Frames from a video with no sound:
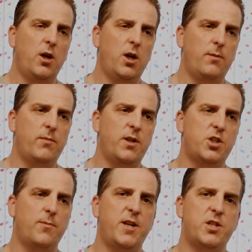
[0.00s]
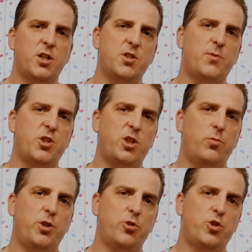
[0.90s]
It's amazing, especially
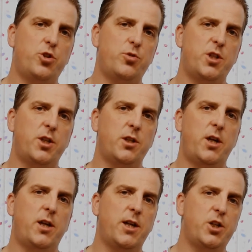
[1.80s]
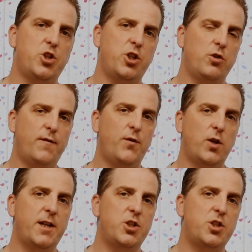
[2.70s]
when you're shooting in HD or full
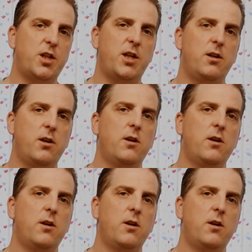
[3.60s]
HD,